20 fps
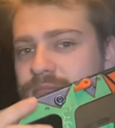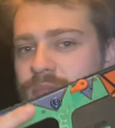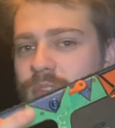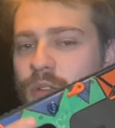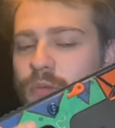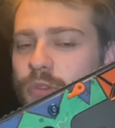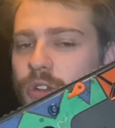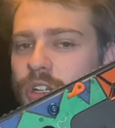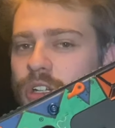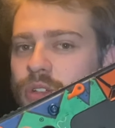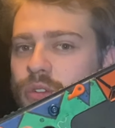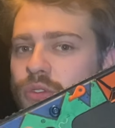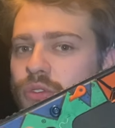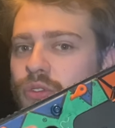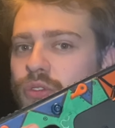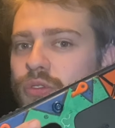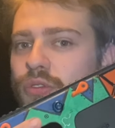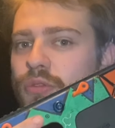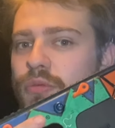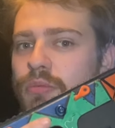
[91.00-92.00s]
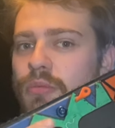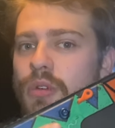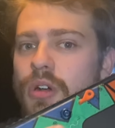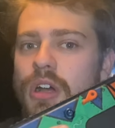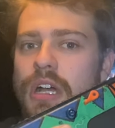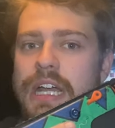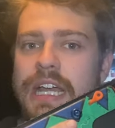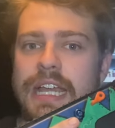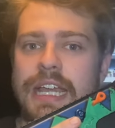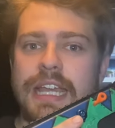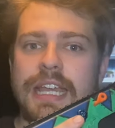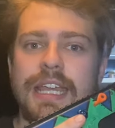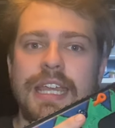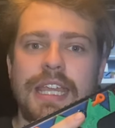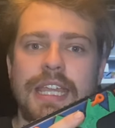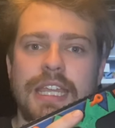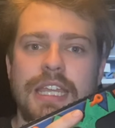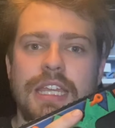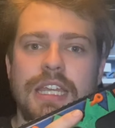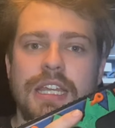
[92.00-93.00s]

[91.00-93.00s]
what I call my